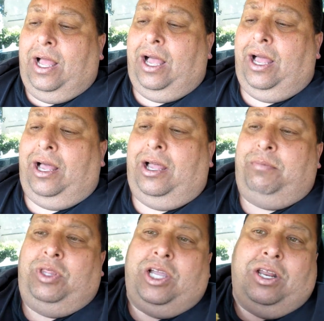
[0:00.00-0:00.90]

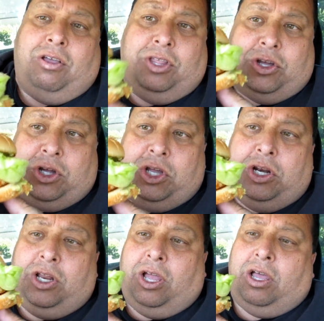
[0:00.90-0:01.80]
Look at all the
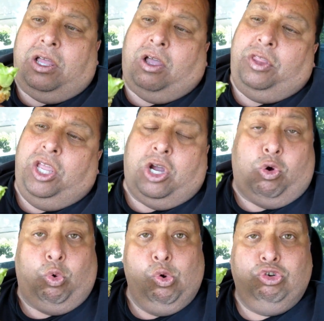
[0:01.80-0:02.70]
good, all the
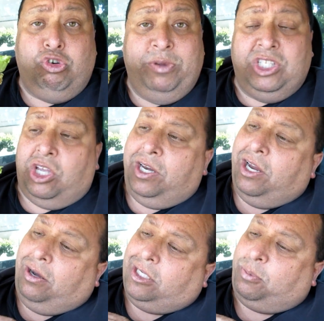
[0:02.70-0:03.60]
accoutrements on
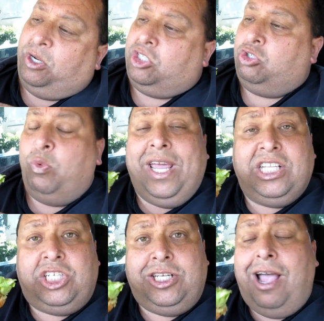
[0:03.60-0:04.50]
here. It looks pretty
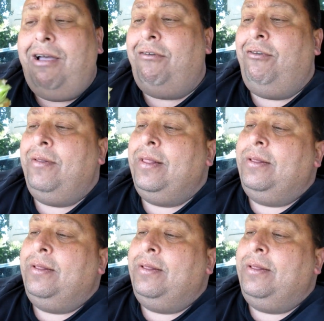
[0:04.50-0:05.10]
swinging stuff.